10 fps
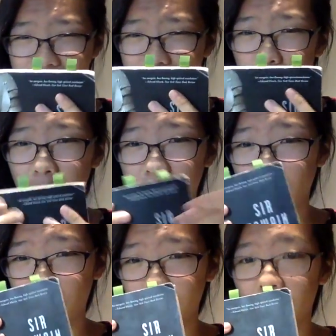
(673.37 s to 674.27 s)
probably
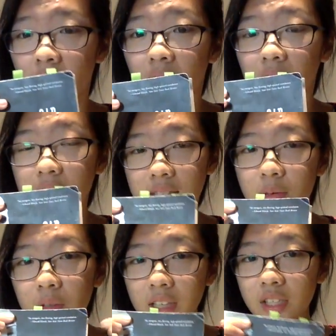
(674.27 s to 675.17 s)
not. It's a
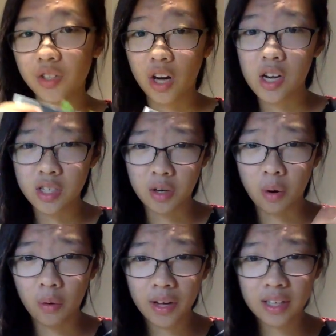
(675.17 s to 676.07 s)
really strange
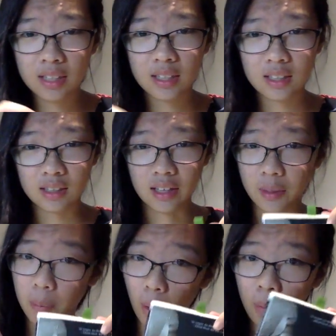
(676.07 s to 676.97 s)
heroic
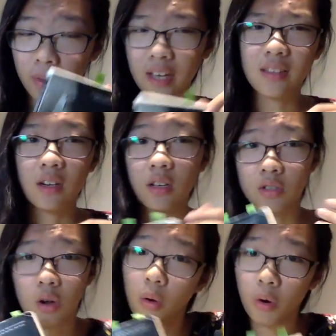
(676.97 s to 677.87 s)
like poem because there is
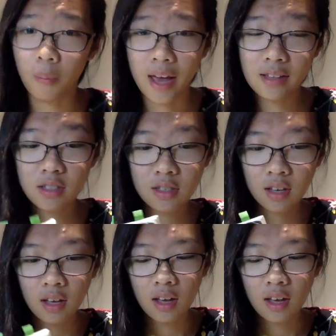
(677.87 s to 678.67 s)
no romance.